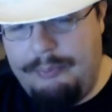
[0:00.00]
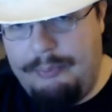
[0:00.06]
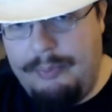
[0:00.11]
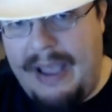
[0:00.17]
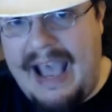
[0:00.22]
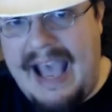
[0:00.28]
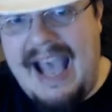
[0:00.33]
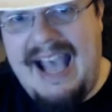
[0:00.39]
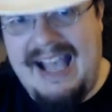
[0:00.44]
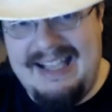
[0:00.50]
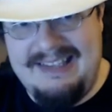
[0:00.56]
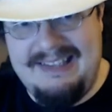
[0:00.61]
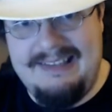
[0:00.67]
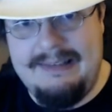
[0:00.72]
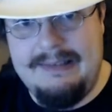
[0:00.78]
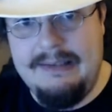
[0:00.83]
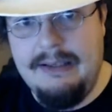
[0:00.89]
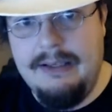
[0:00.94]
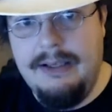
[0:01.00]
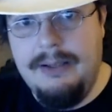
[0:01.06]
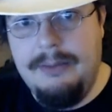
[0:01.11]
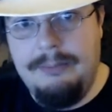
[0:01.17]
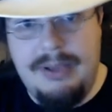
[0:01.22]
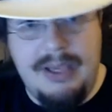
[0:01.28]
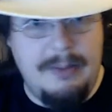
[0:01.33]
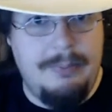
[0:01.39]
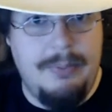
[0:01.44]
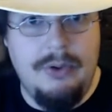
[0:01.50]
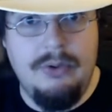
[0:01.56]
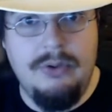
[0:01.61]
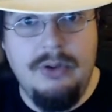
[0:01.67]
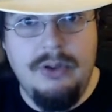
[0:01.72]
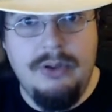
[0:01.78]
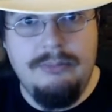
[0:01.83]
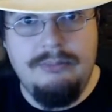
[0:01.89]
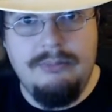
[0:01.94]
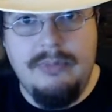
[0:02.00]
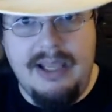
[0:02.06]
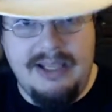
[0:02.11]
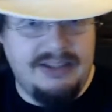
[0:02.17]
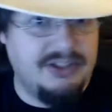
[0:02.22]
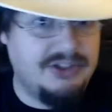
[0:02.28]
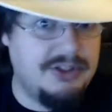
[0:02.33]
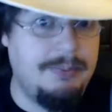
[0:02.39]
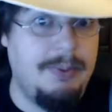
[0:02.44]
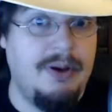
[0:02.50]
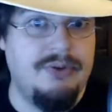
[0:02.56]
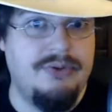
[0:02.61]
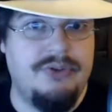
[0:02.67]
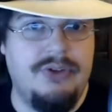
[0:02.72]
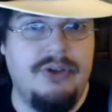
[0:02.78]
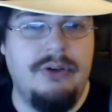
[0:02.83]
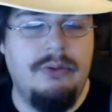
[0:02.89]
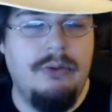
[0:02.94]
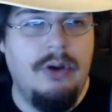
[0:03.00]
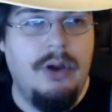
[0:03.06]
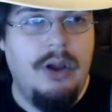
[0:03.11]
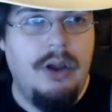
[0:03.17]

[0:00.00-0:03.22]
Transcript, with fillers: pass people like they're supposed to